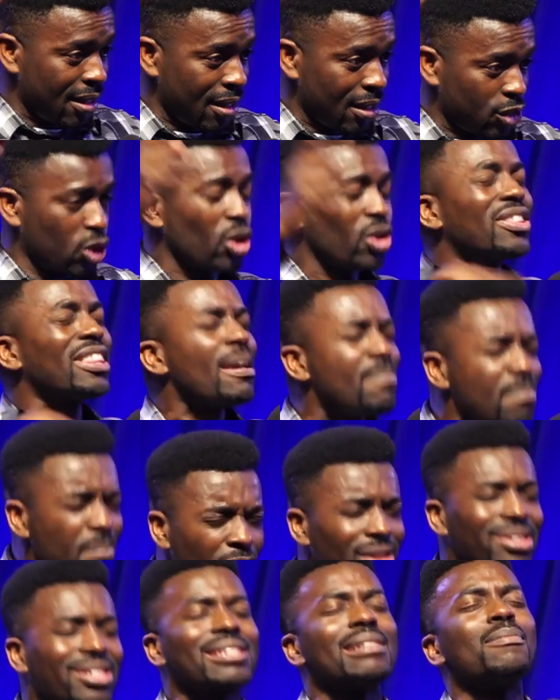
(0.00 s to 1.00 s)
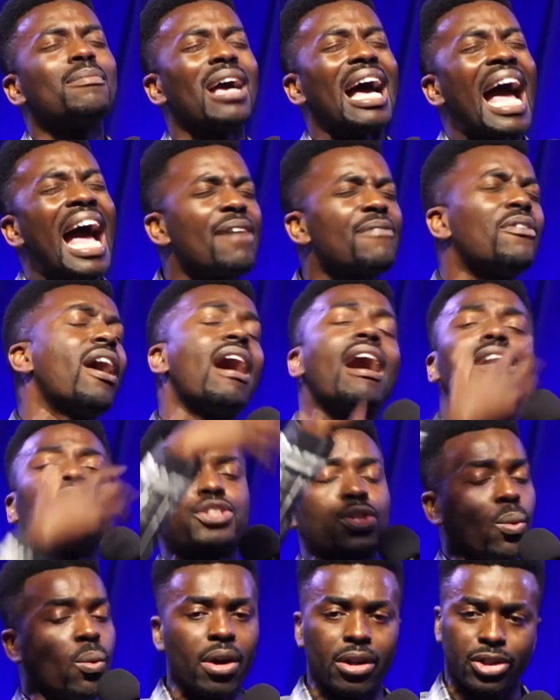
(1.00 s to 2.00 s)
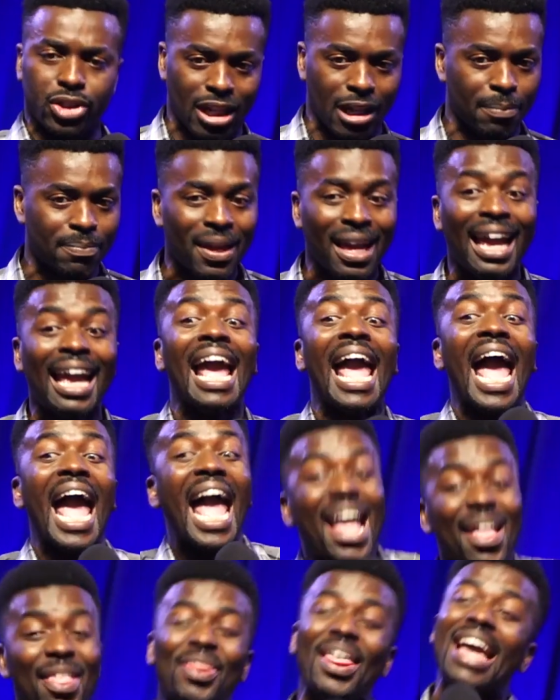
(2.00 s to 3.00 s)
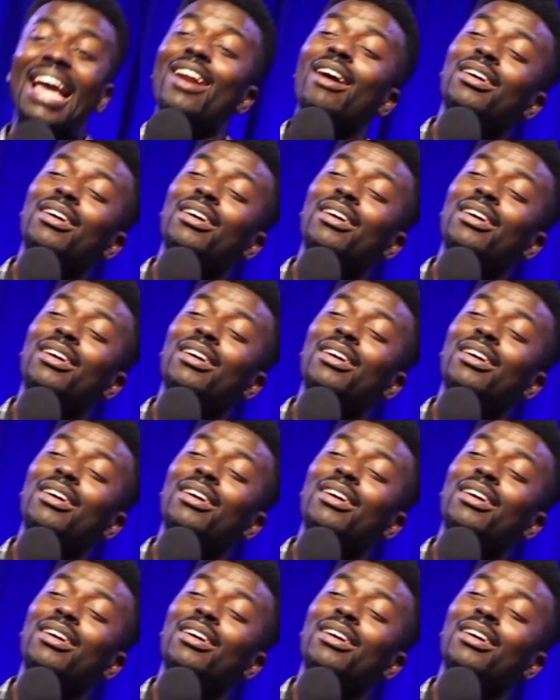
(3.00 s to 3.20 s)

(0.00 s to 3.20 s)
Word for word: So they must have a heart to worship. And then